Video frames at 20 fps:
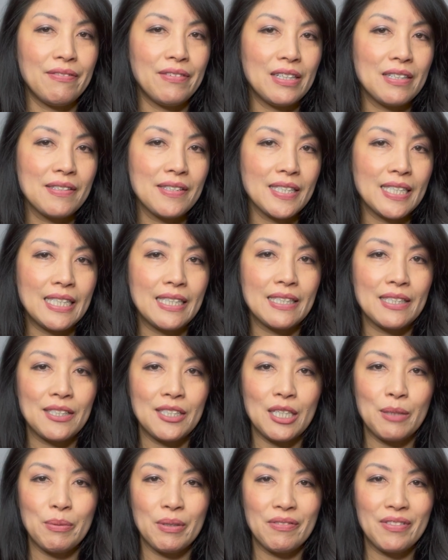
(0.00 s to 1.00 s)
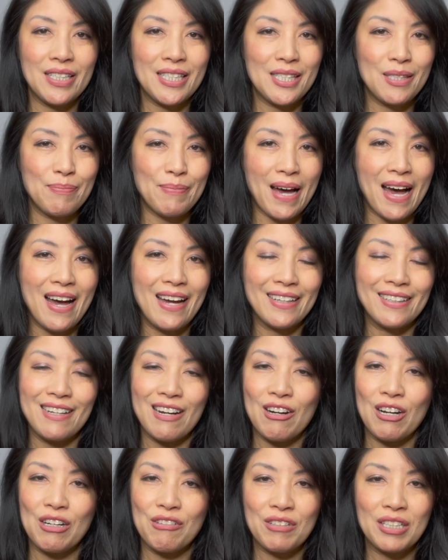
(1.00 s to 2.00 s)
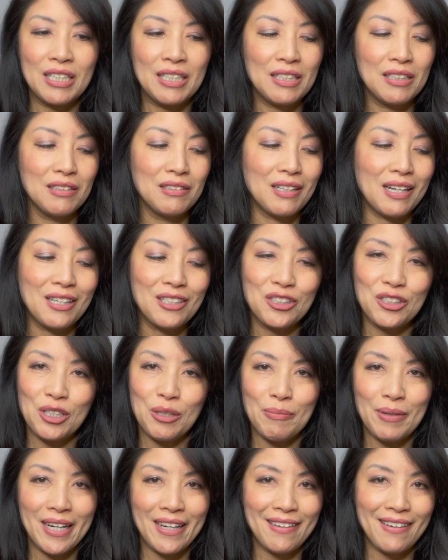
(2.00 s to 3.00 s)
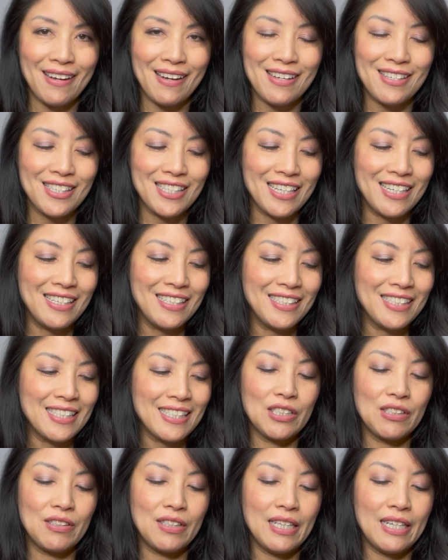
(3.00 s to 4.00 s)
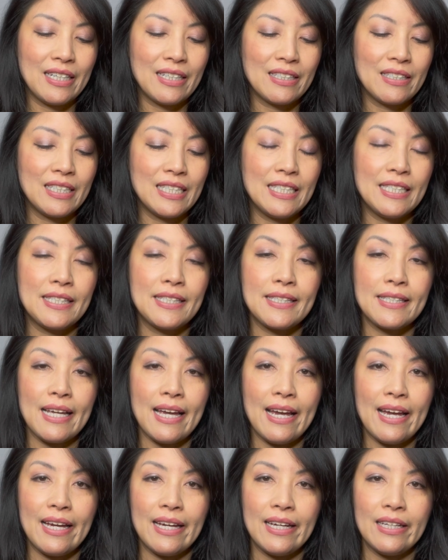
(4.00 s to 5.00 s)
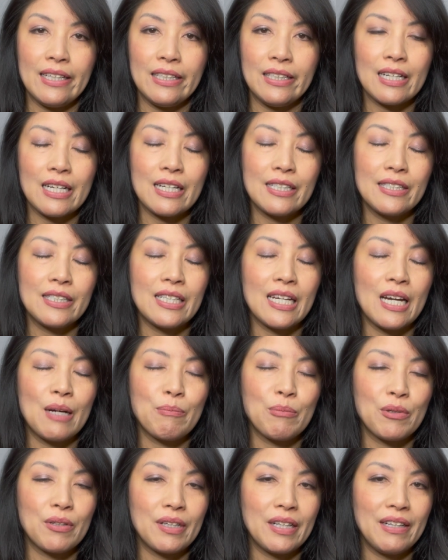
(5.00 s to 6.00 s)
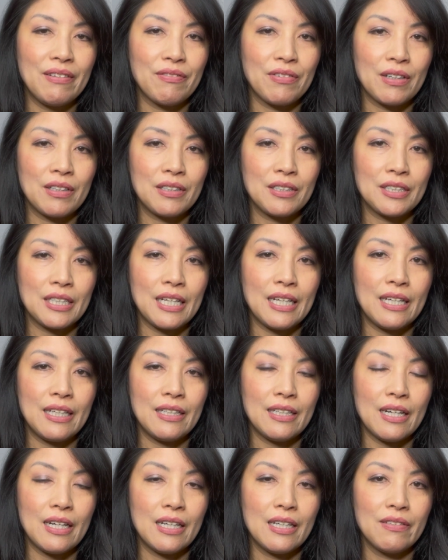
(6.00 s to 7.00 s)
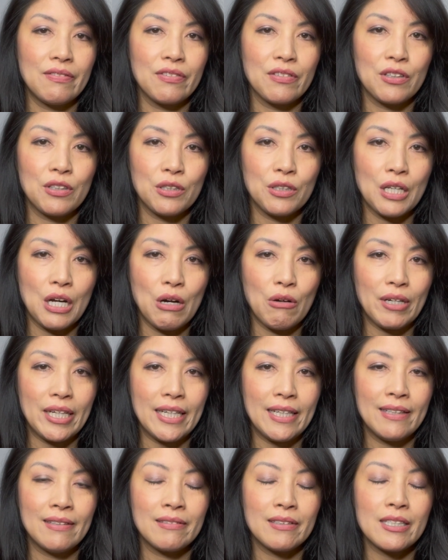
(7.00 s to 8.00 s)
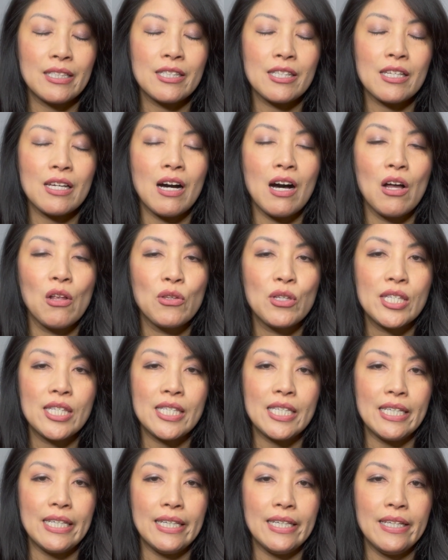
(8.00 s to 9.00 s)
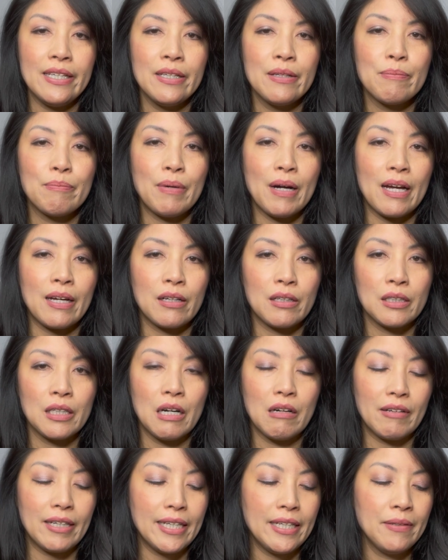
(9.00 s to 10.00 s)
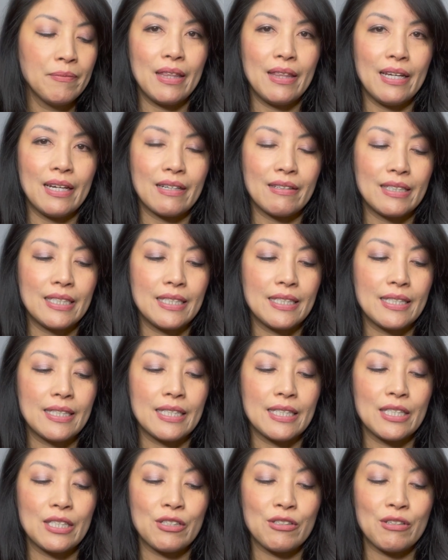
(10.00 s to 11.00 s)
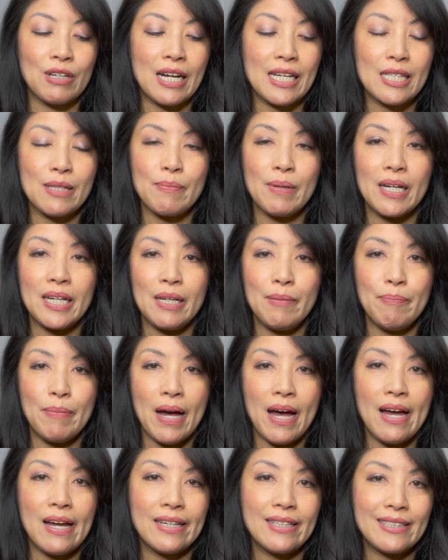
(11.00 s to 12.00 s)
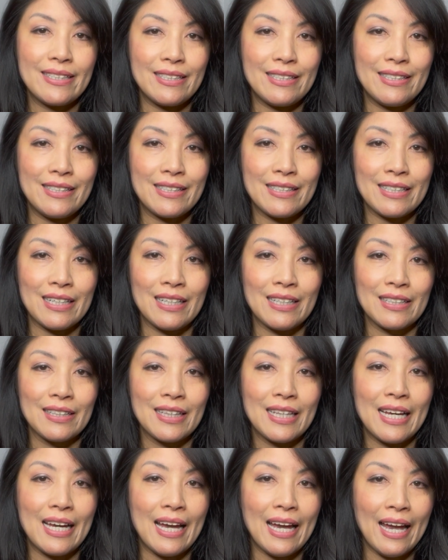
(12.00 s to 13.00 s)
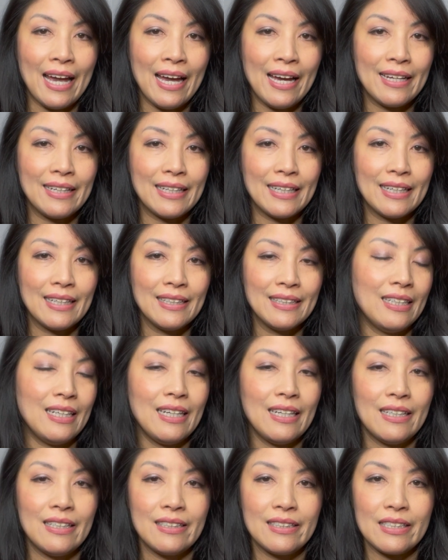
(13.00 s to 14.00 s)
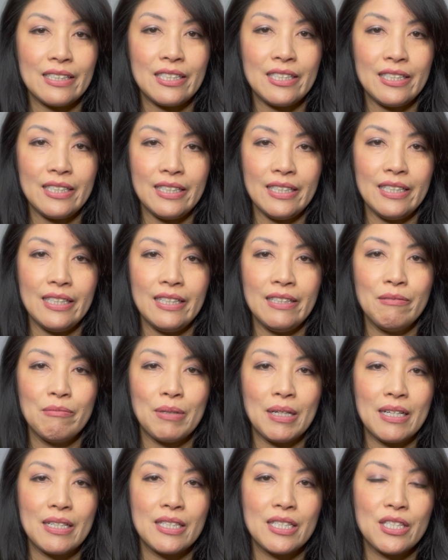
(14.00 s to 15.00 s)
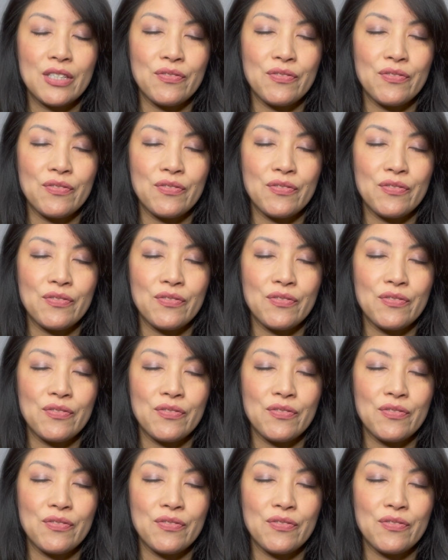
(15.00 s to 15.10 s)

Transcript: all seen the shape of this bag. Now every luxury brand has it. So there is a contemporary version of Chloe. It's called C by Chloe. There is this crossbody bag. She's called the Hannah, and she runs